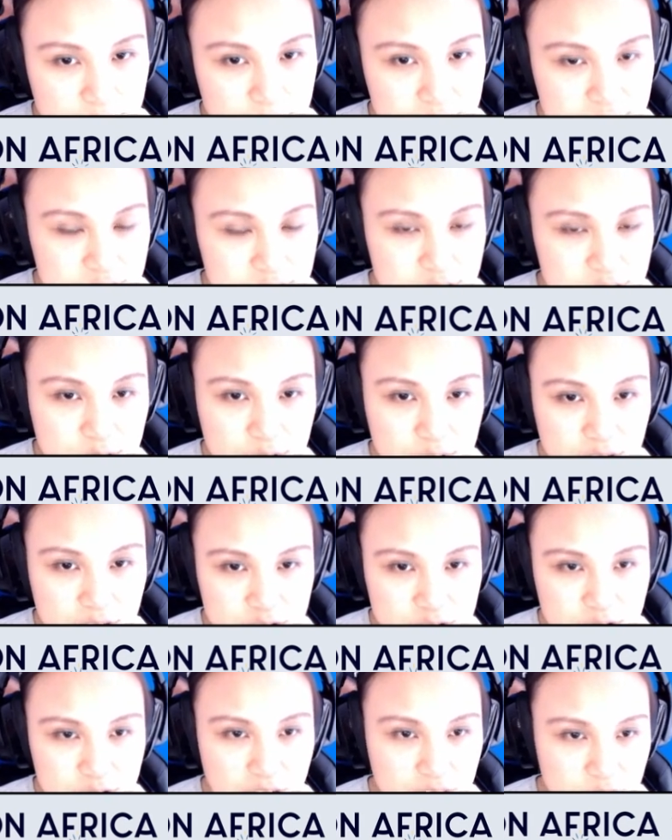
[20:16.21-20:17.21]
So you can
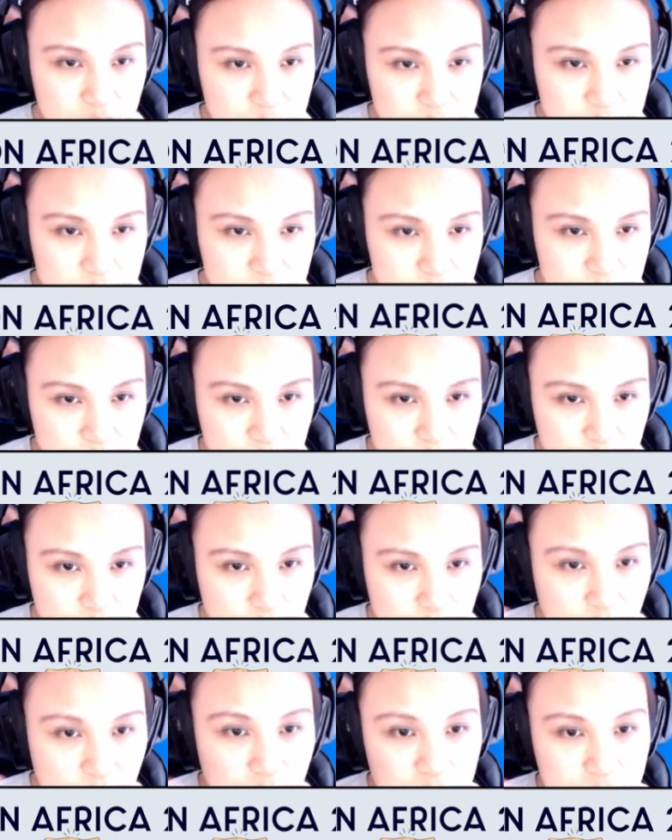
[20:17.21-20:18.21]
try those. So
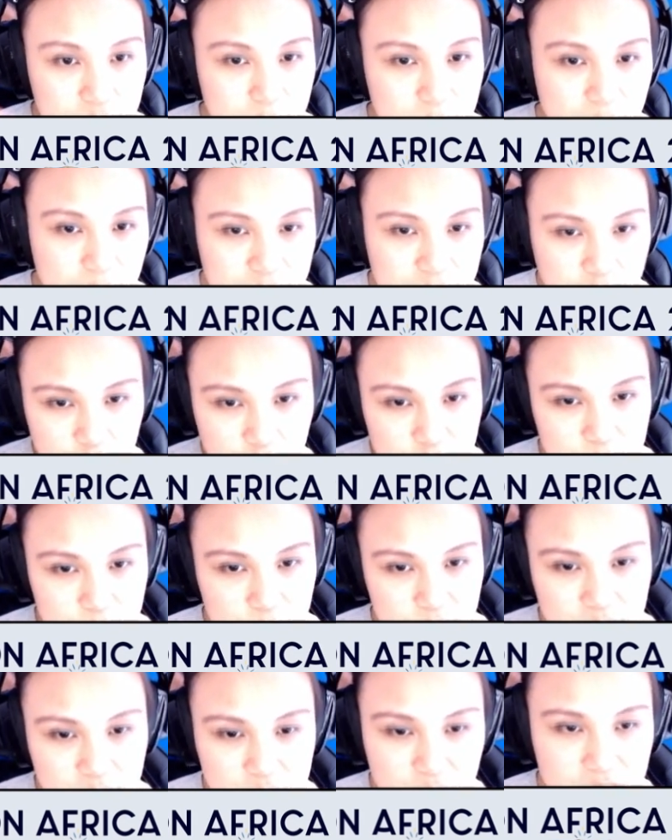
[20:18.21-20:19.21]
all of them, I forgot to
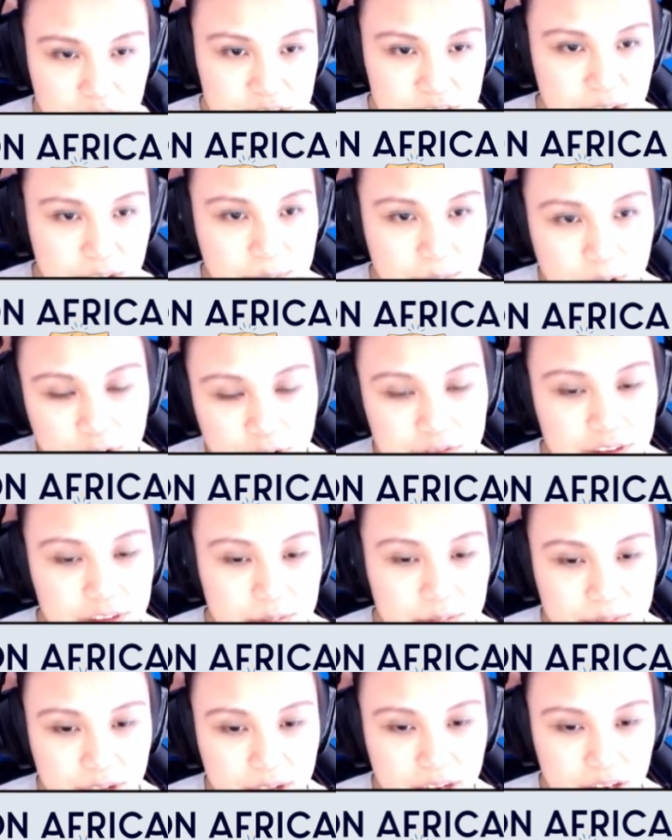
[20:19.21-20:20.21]
put the $sign, but all of
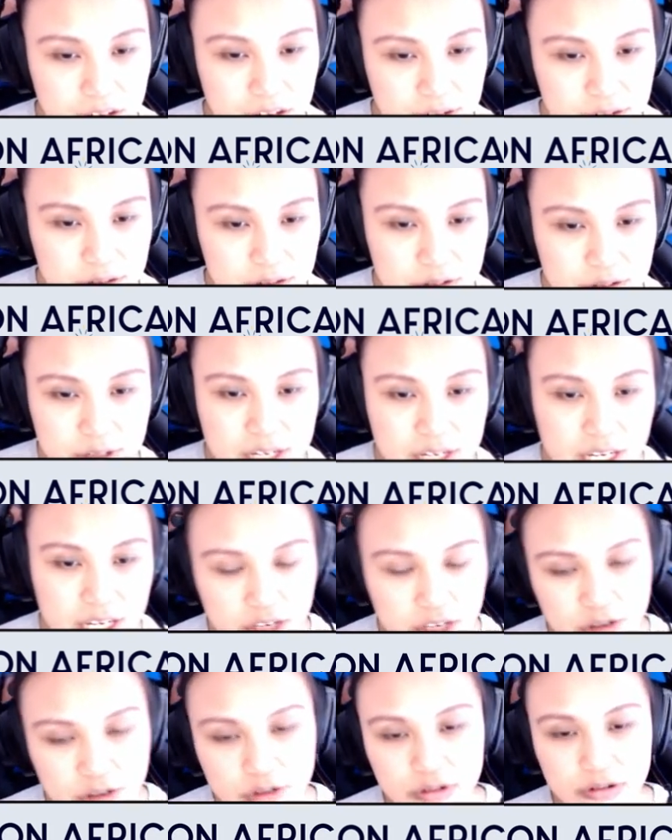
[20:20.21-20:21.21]
them, like you could do it
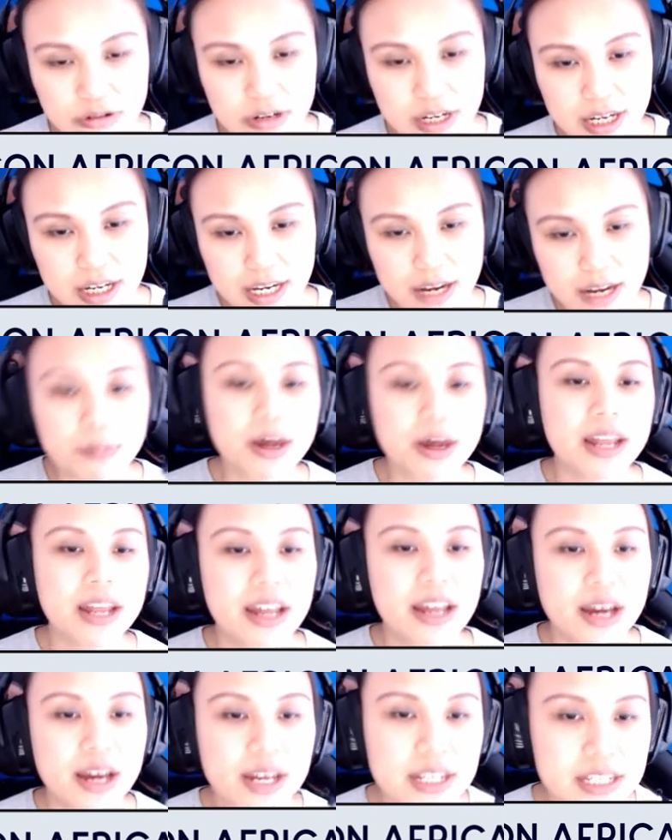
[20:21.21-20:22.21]
in your command
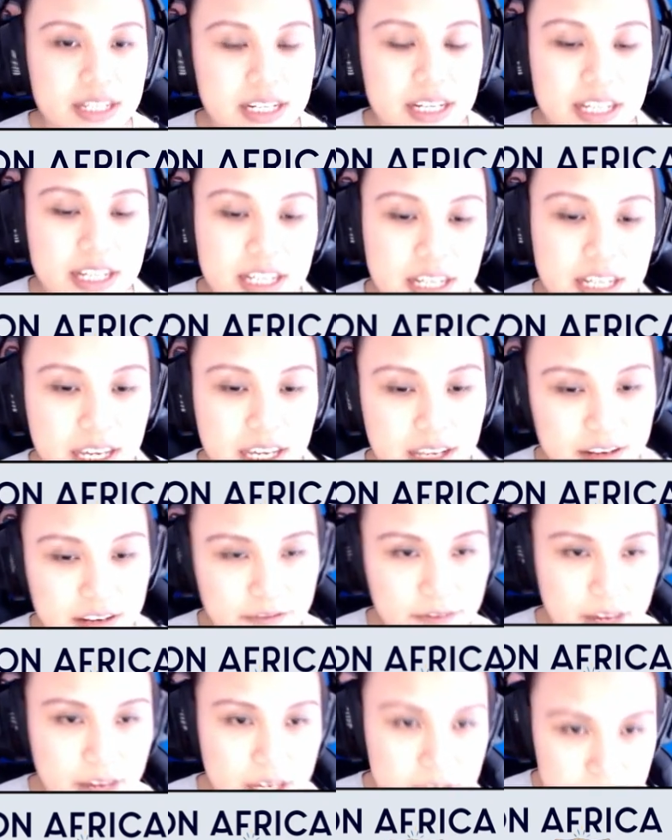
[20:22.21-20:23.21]
line
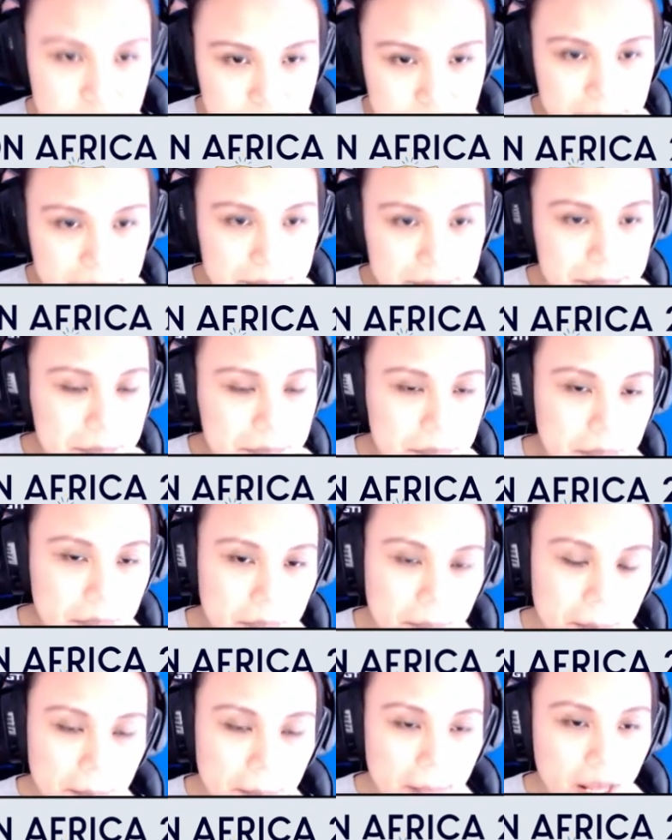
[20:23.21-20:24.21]
interface.
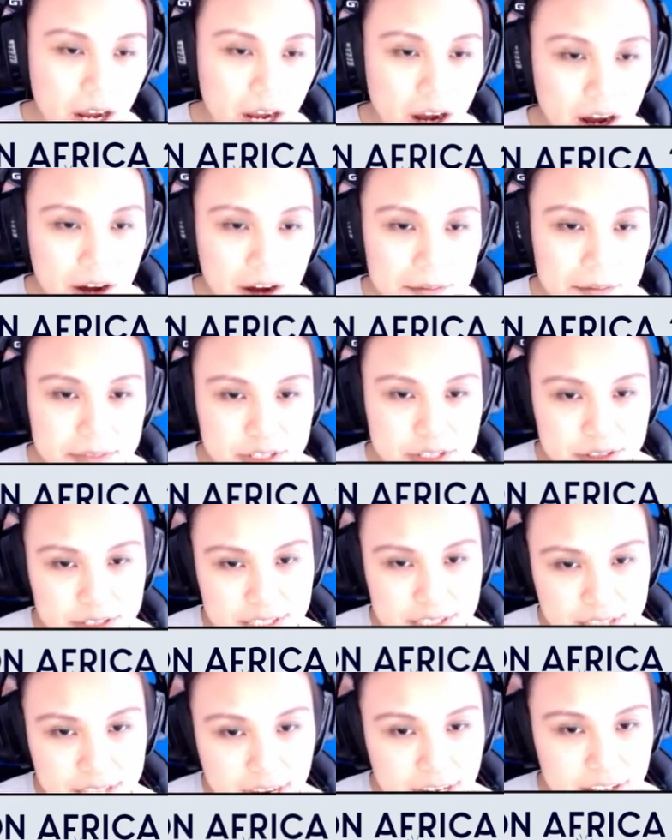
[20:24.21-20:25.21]
So the
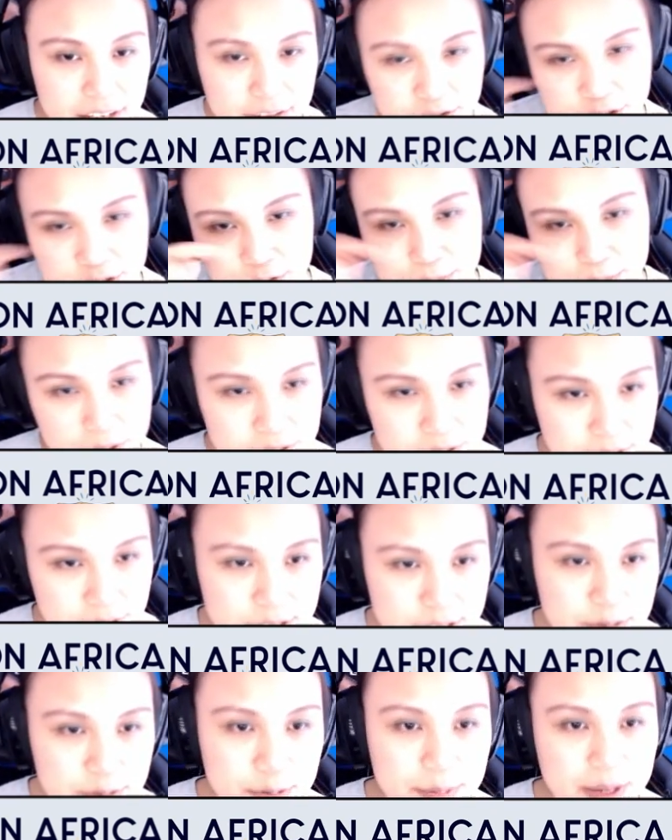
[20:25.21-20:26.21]
second two
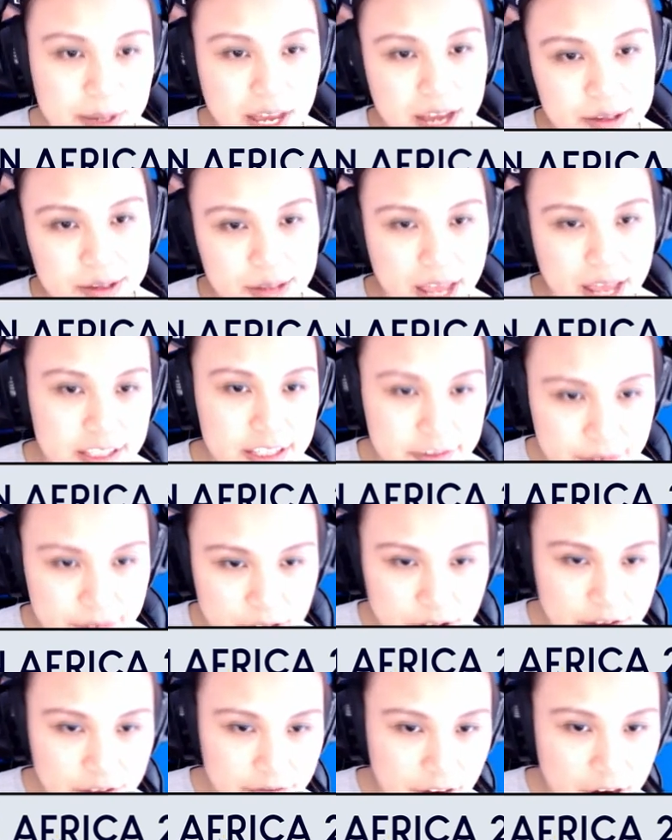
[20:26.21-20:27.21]
boxes will be how to activate
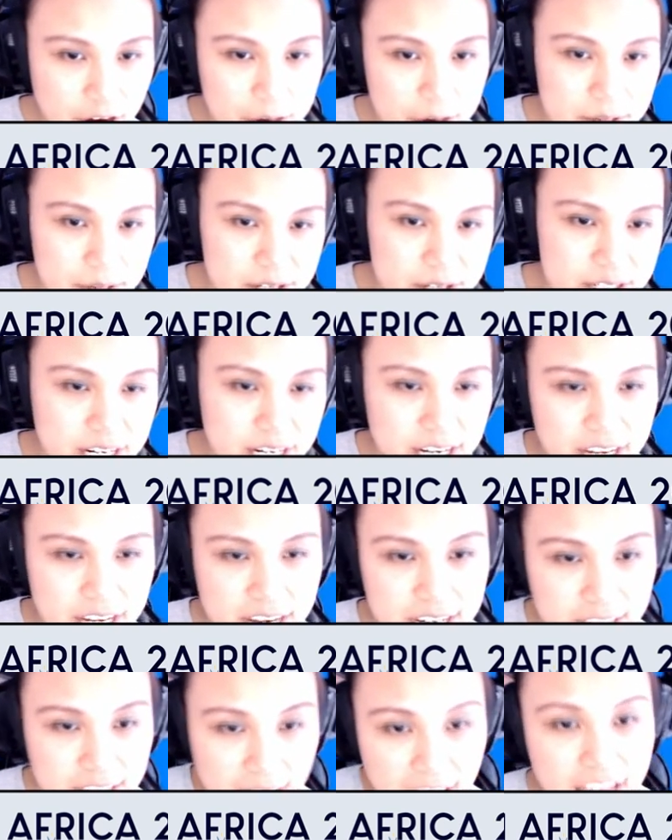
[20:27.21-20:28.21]
your environment,
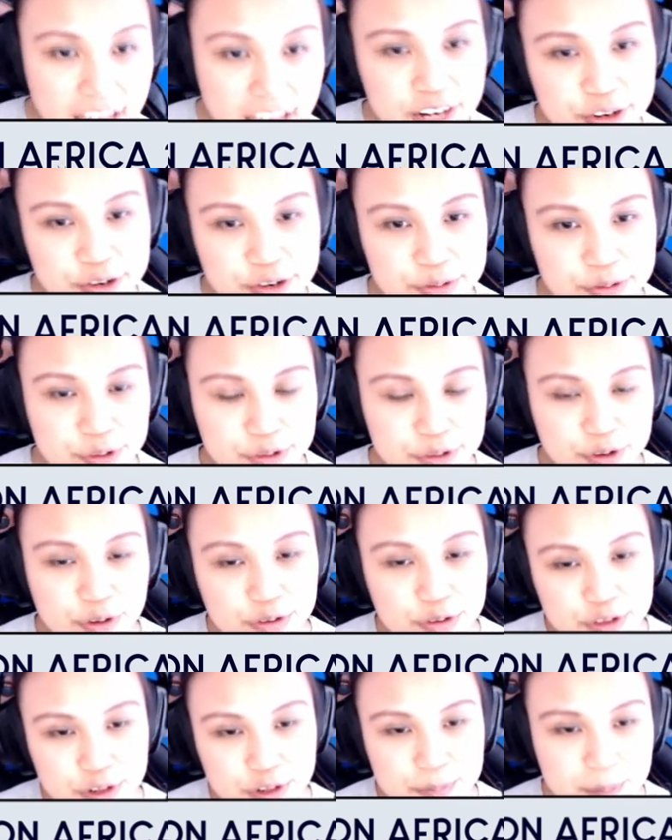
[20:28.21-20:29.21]
and then you would go
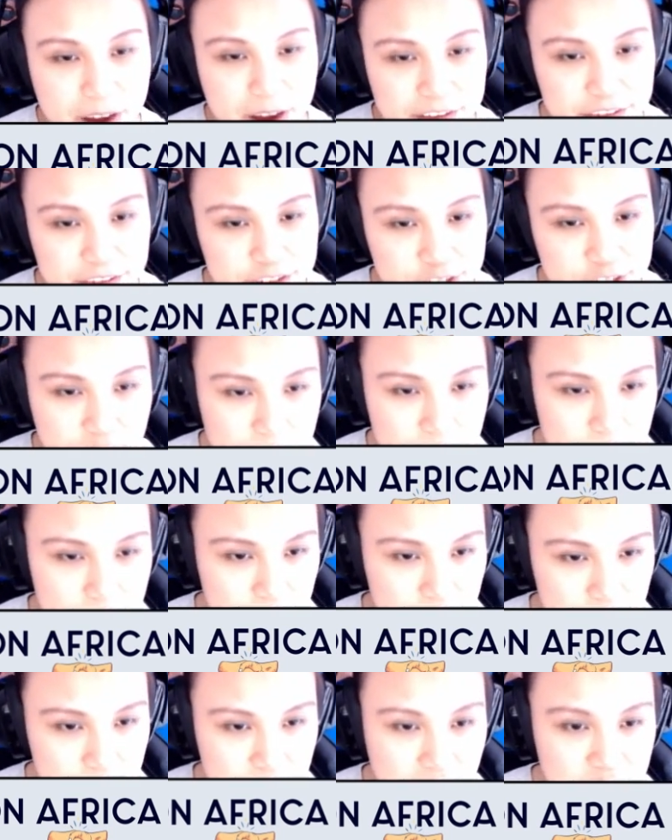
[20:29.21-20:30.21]
to your Python
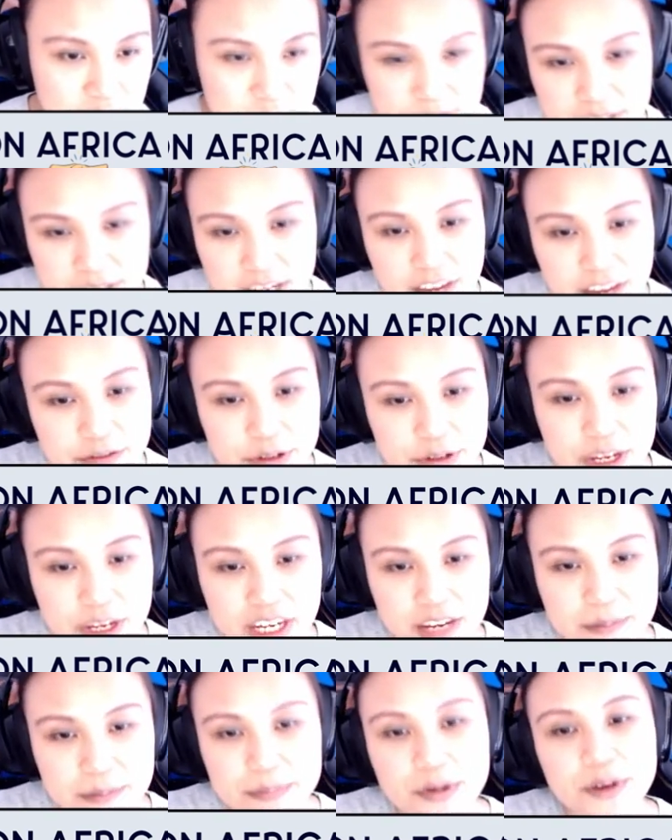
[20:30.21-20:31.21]
terminal and to see if you can
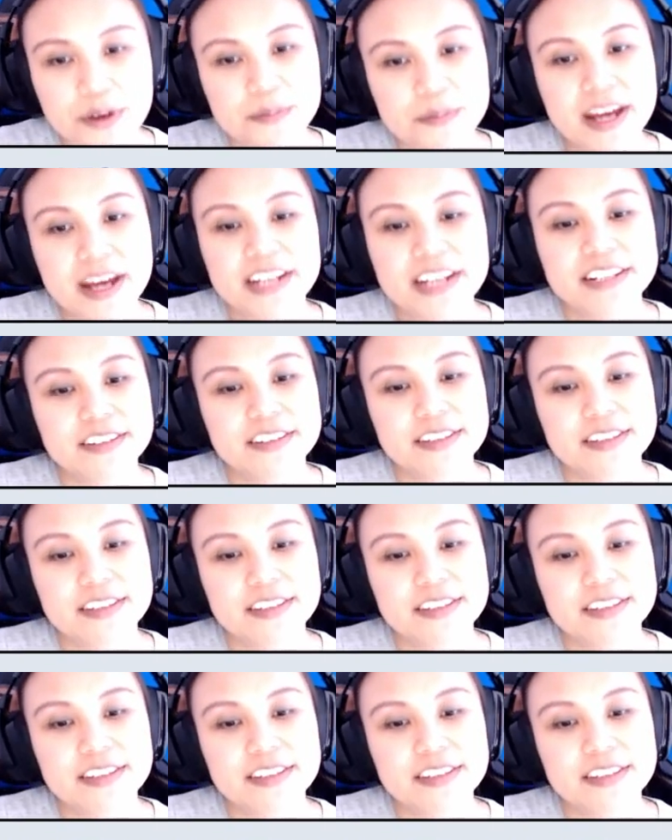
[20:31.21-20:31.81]
import pandas.